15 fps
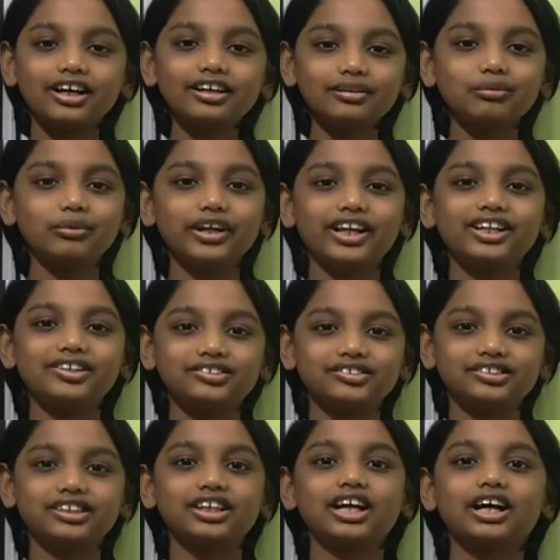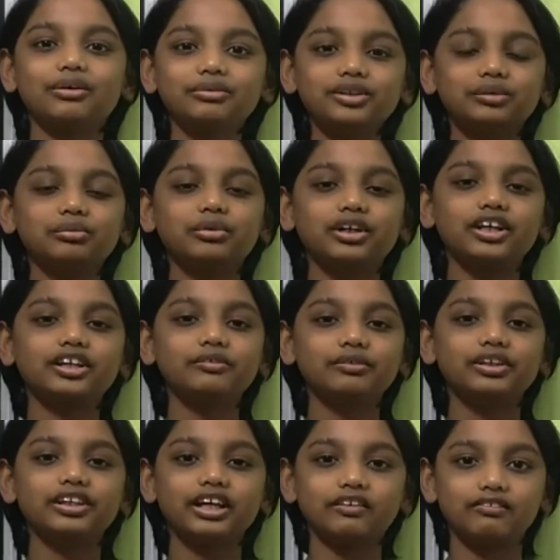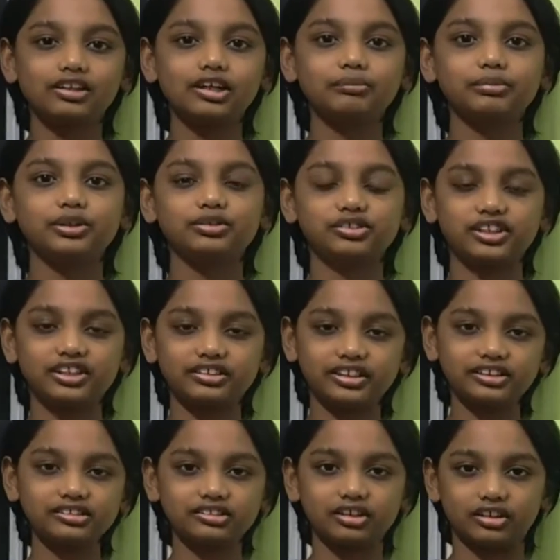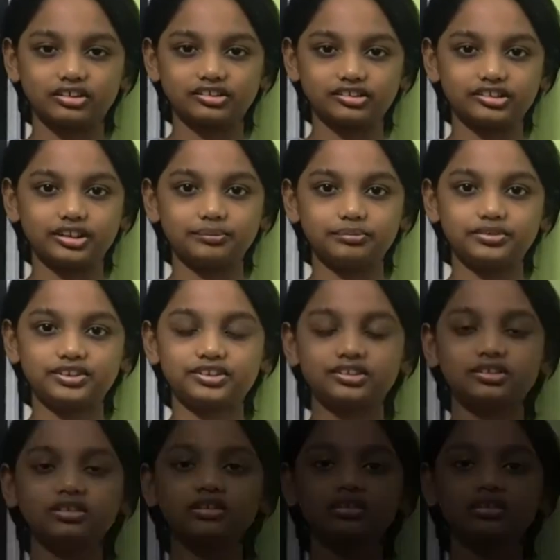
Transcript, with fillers: can't wait to see how the world will develop using these concepts.